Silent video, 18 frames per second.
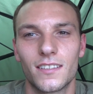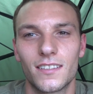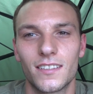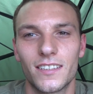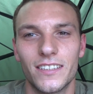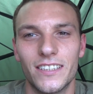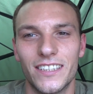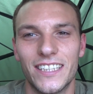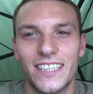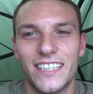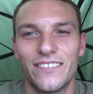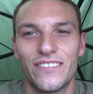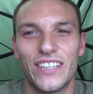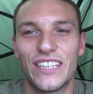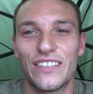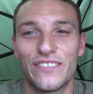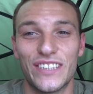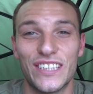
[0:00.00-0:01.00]
if
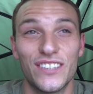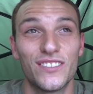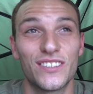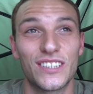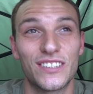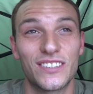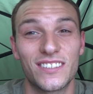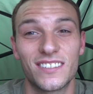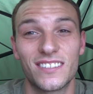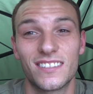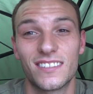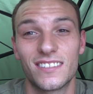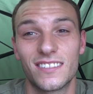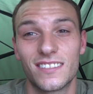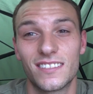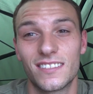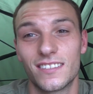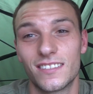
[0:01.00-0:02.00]
anything, you want a
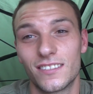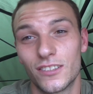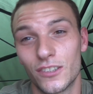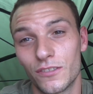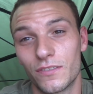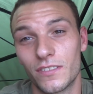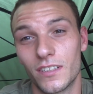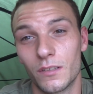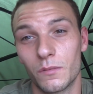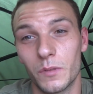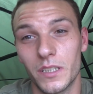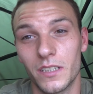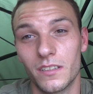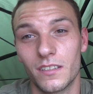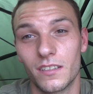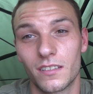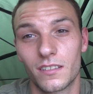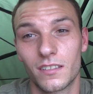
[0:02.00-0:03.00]
northerly
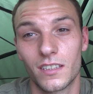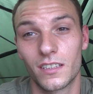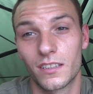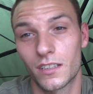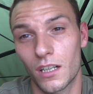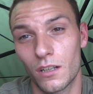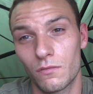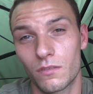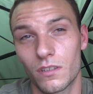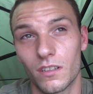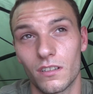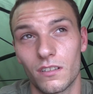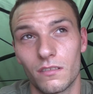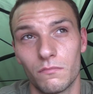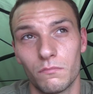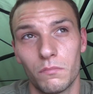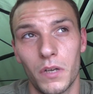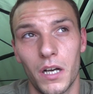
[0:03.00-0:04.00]
wind because it's colder,
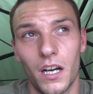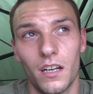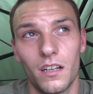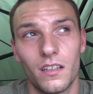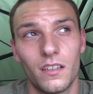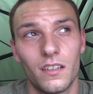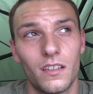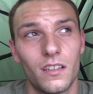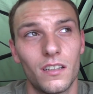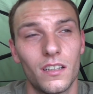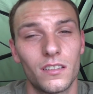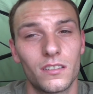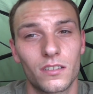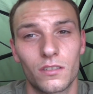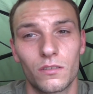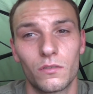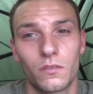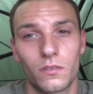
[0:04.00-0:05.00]
but
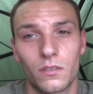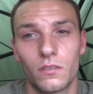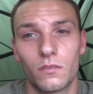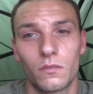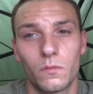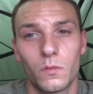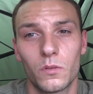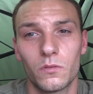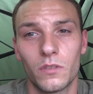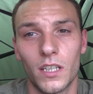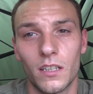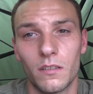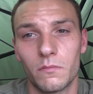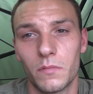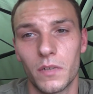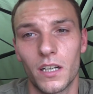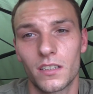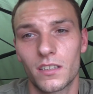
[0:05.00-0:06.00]
to cool the water
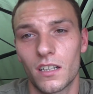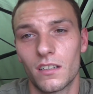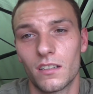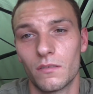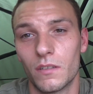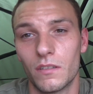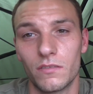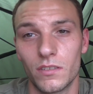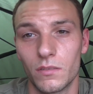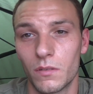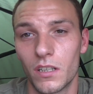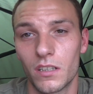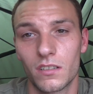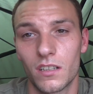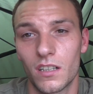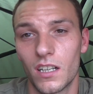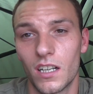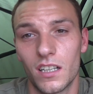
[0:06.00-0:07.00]
down. But I don't know whether it
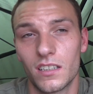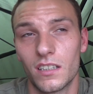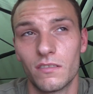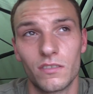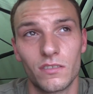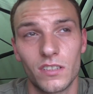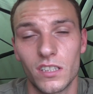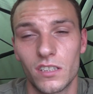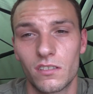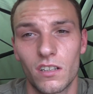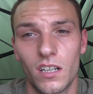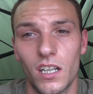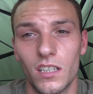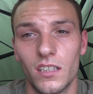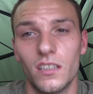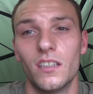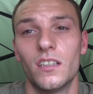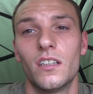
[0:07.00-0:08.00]
works. I never really
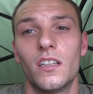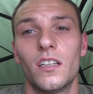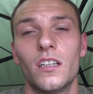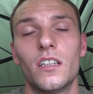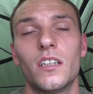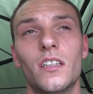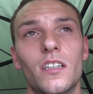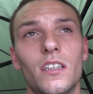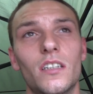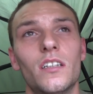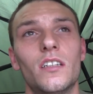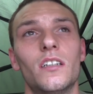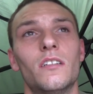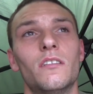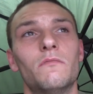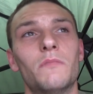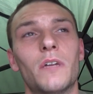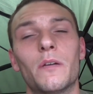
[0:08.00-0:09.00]
tried it.
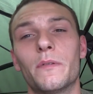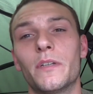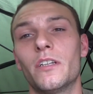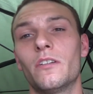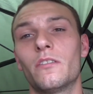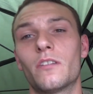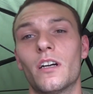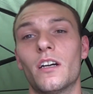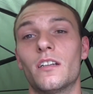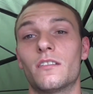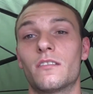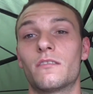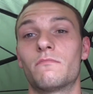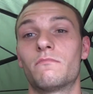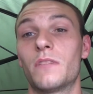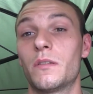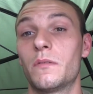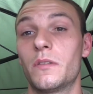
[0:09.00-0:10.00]
Maybe you guys,
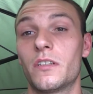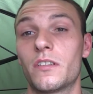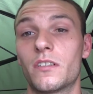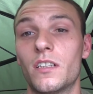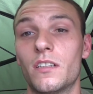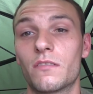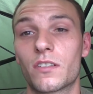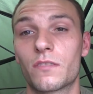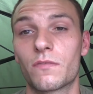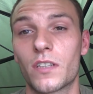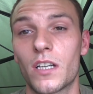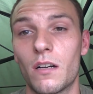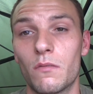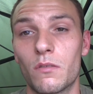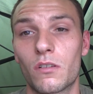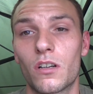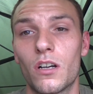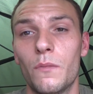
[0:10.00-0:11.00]
maybe you can leave a
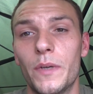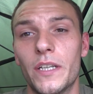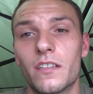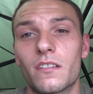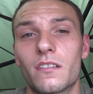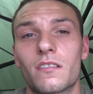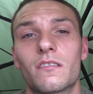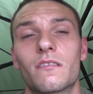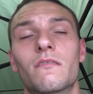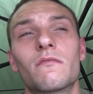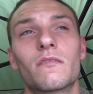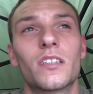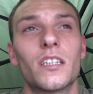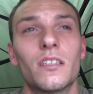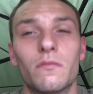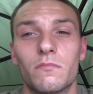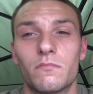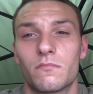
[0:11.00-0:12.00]
couple of comments,
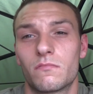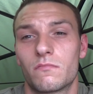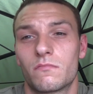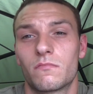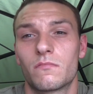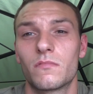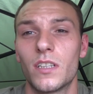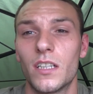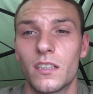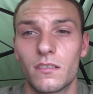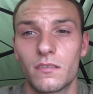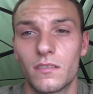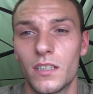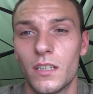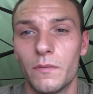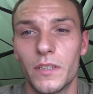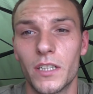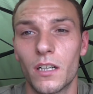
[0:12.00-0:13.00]

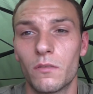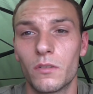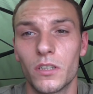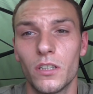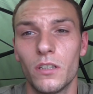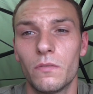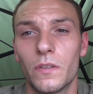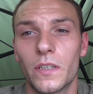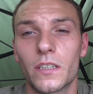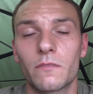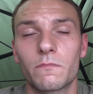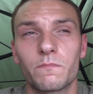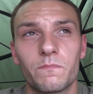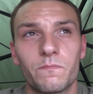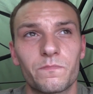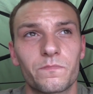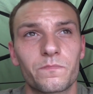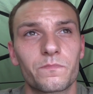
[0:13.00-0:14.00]
let me know what you think.
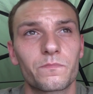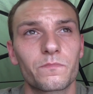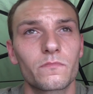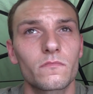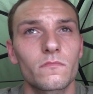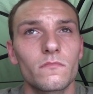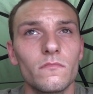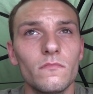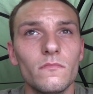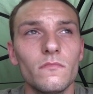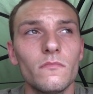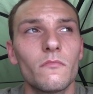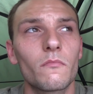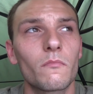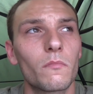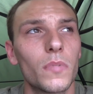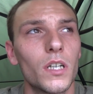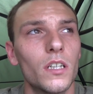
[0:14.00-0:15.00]

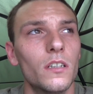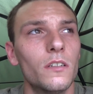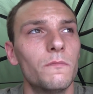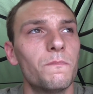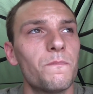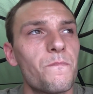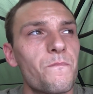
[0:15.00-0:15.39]
But